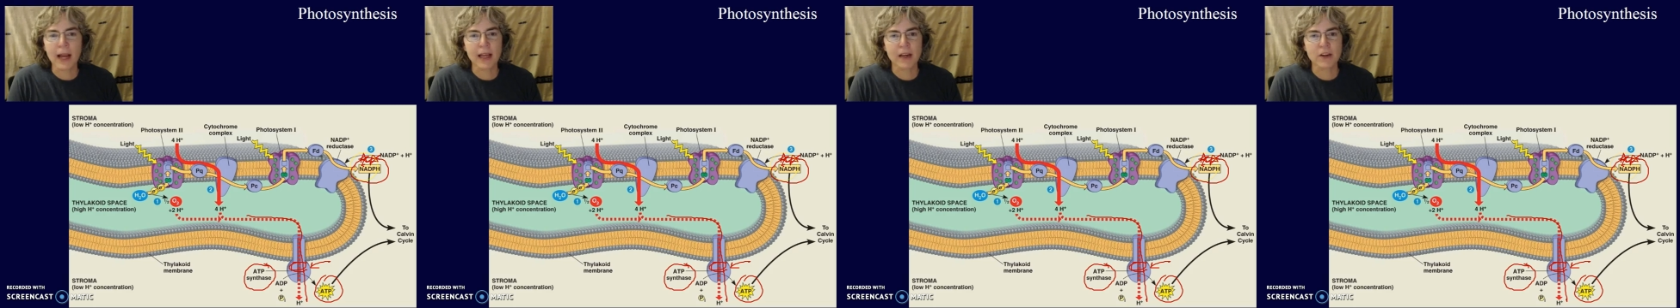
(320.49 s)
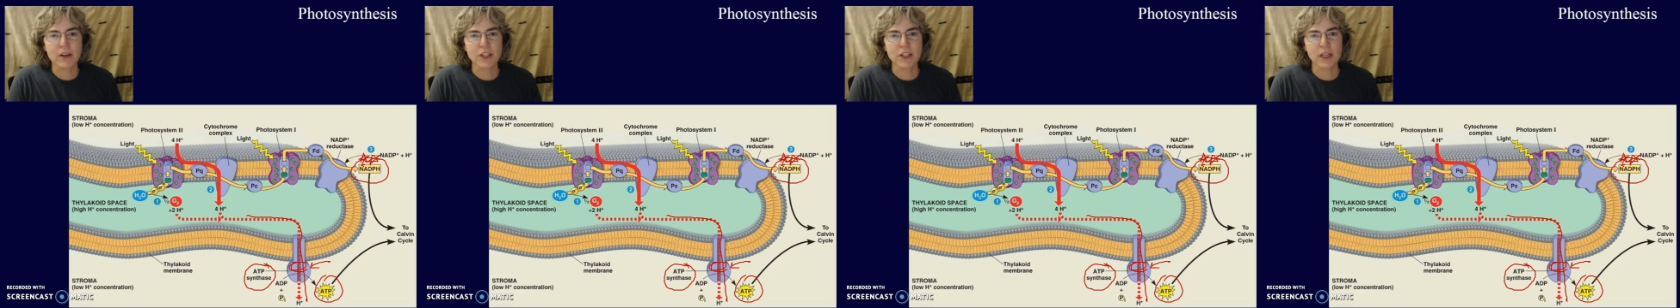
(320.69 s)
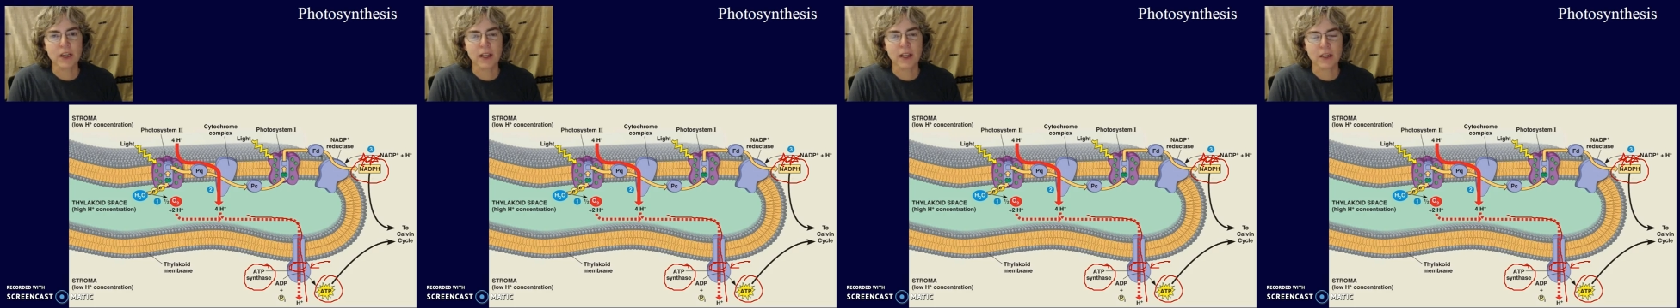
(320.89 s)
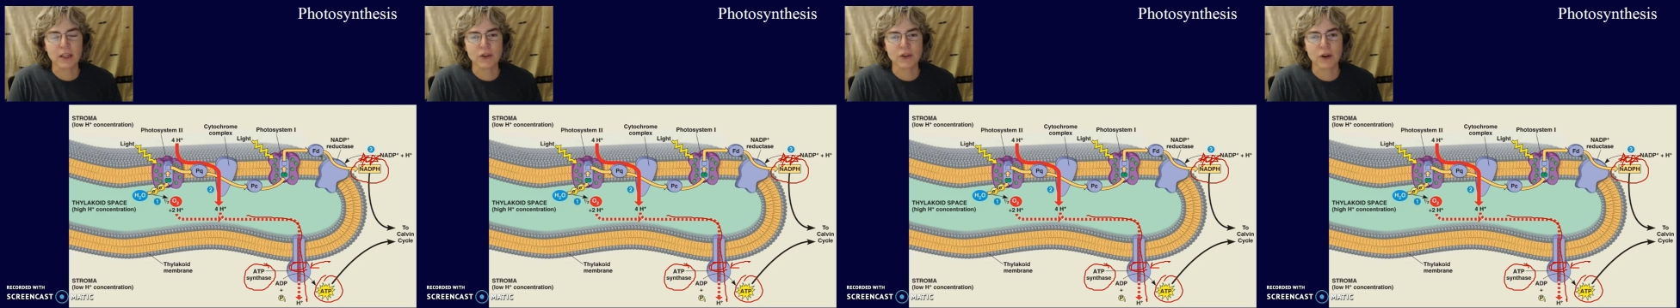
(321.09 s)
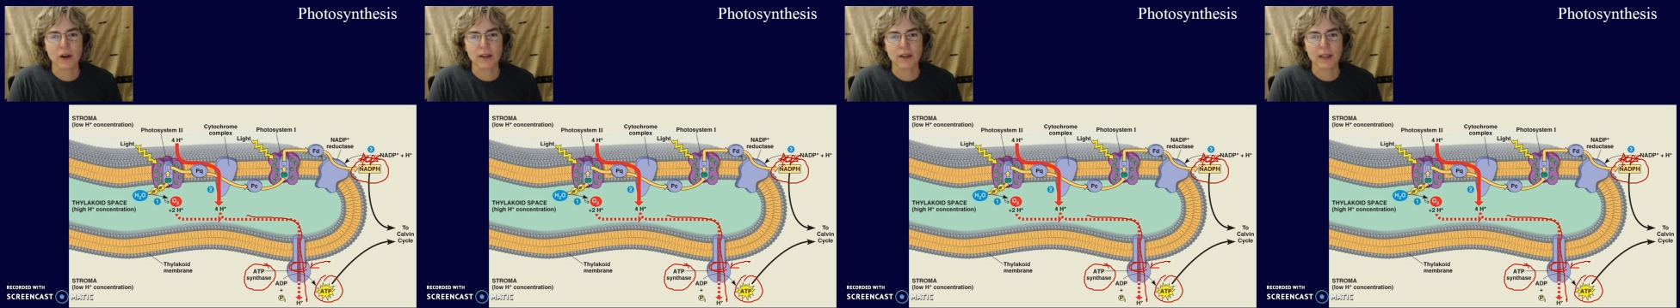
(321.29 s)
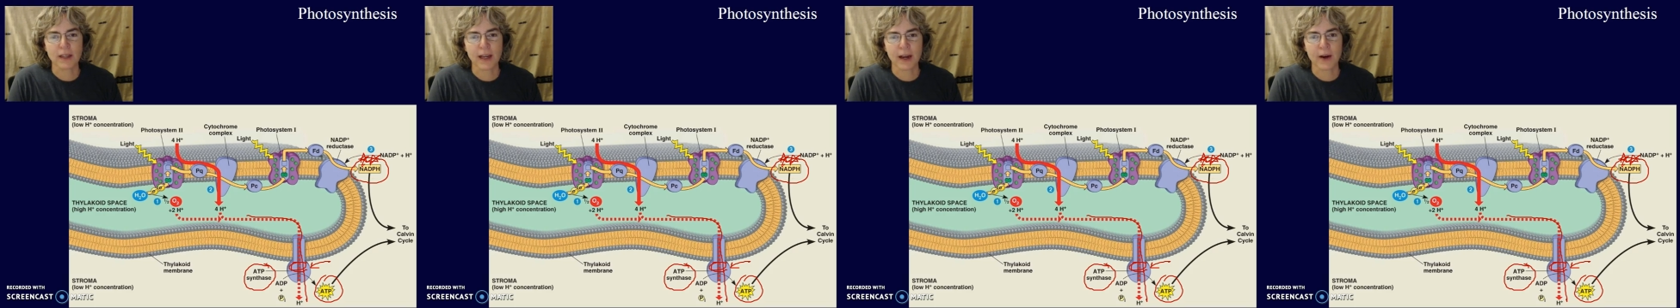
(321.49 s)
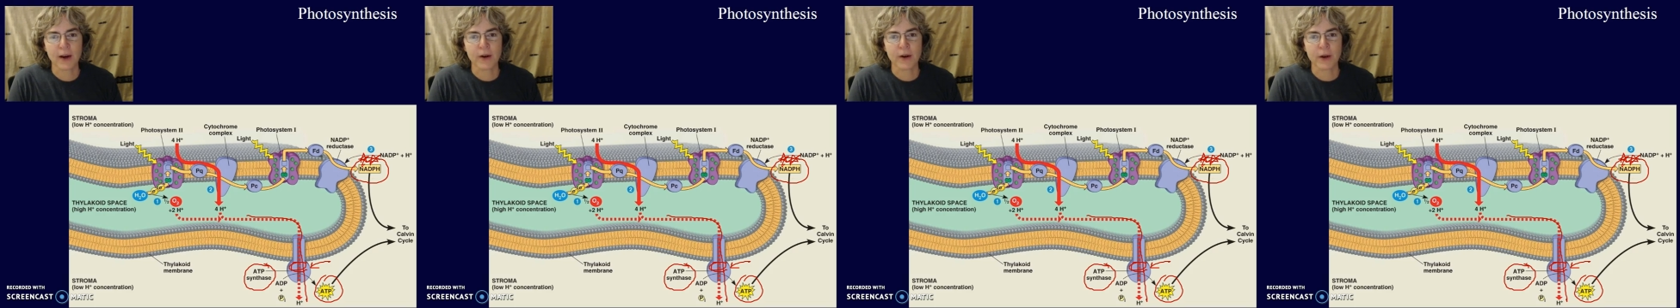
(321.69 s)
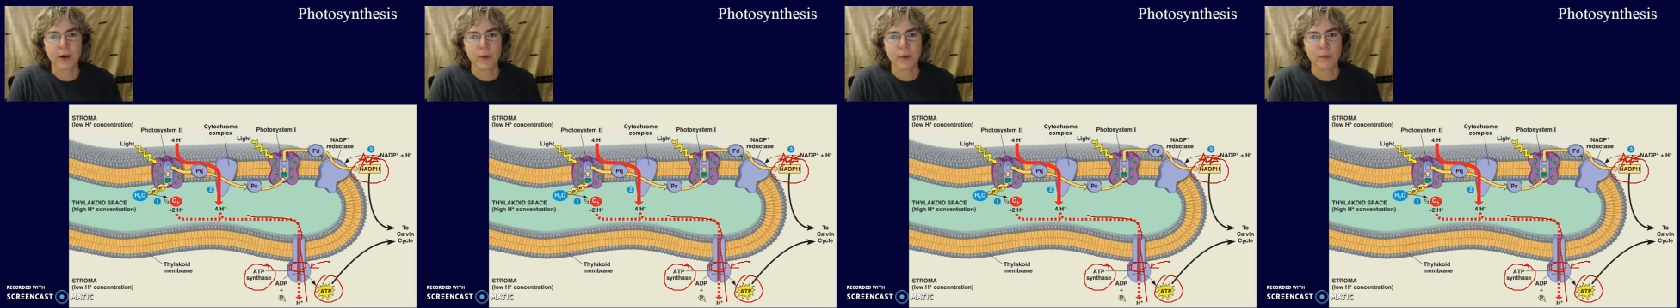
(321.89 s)
energy electron
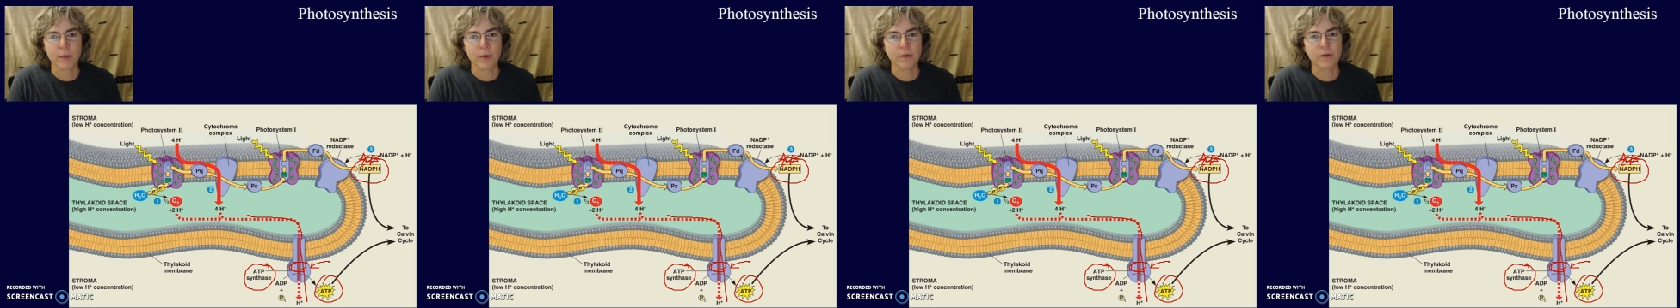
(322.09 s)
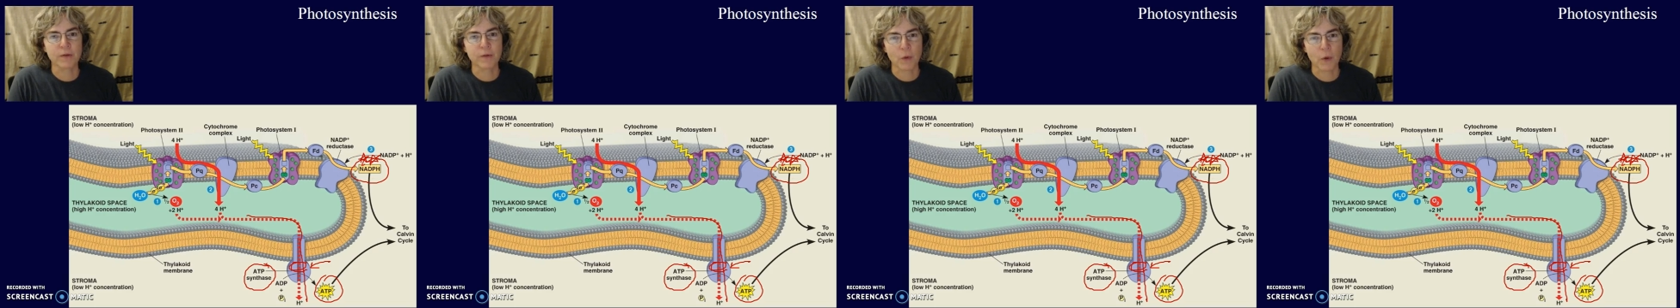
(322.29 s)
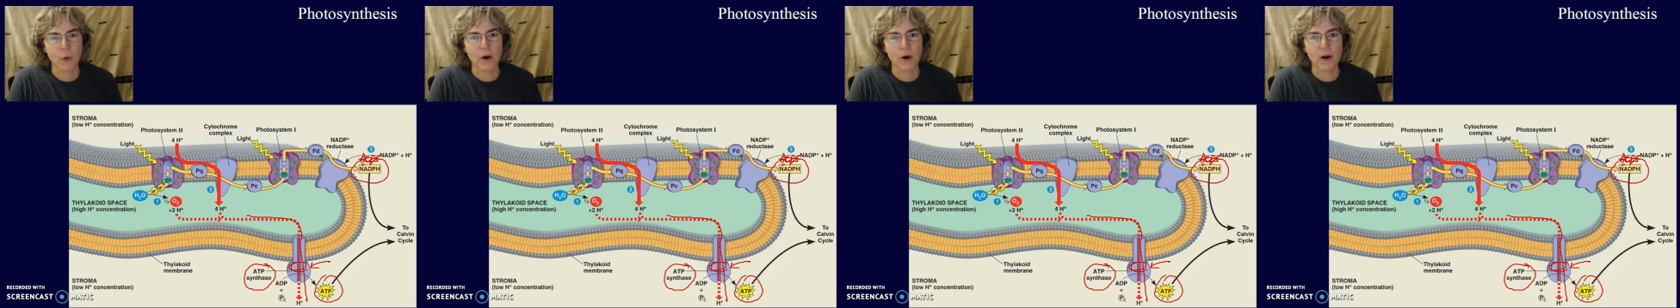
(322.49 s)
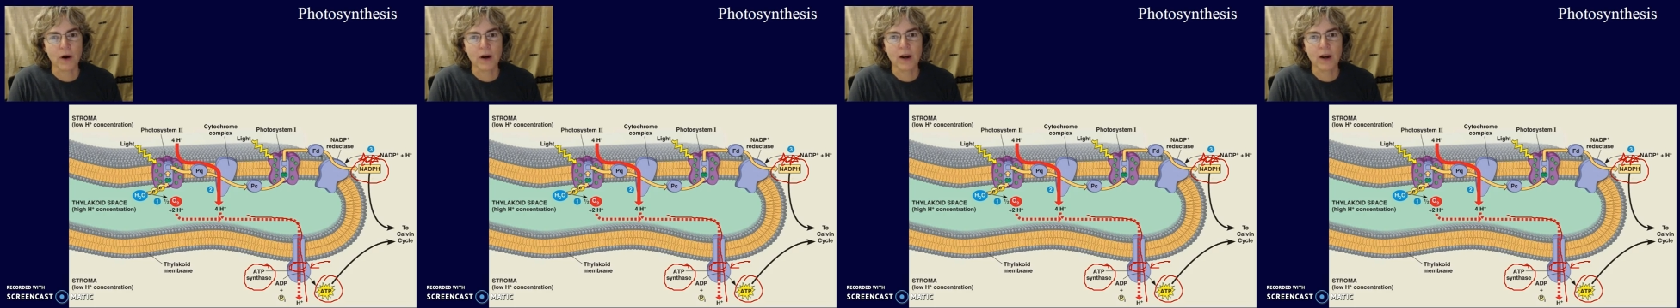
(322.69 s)
carrier before.